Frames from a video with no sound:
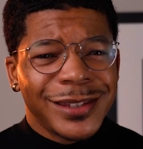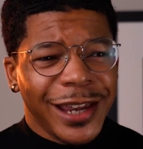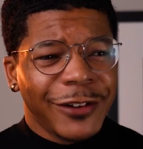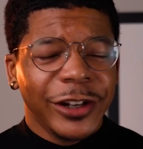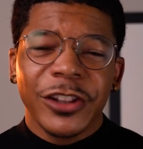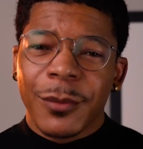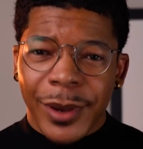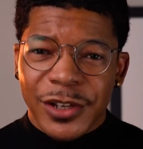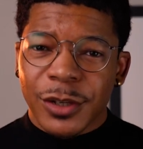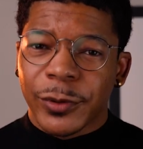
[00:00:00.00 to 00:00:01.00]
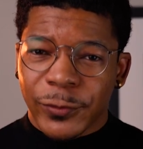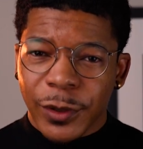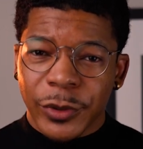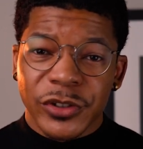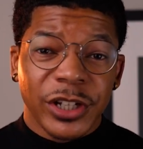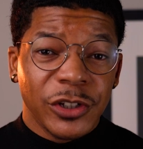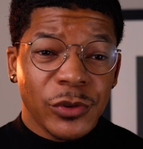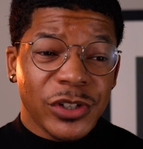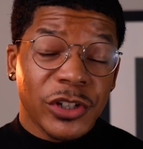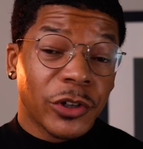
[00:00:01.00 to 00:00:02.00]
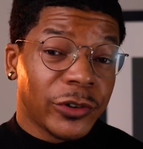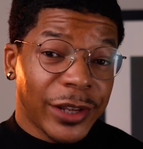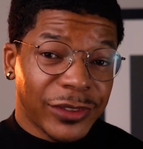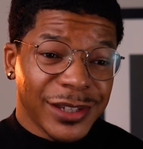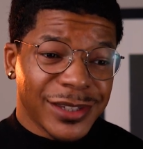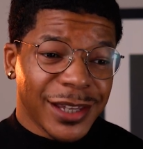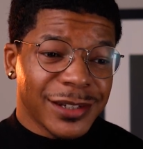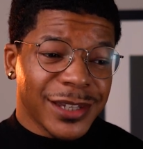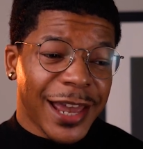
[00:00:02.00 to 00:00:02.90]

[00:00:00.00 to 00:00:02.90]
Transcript: Terri, and the master perfumer she uses to create these scents,